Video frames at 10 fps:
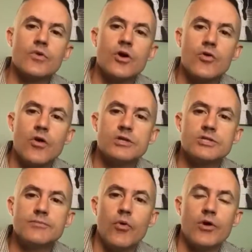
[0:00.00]
across
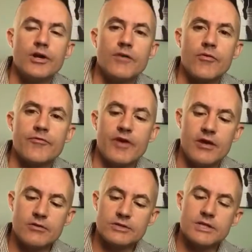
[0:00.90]
the board it never
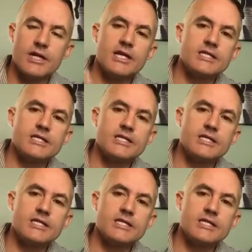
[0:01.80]
fails.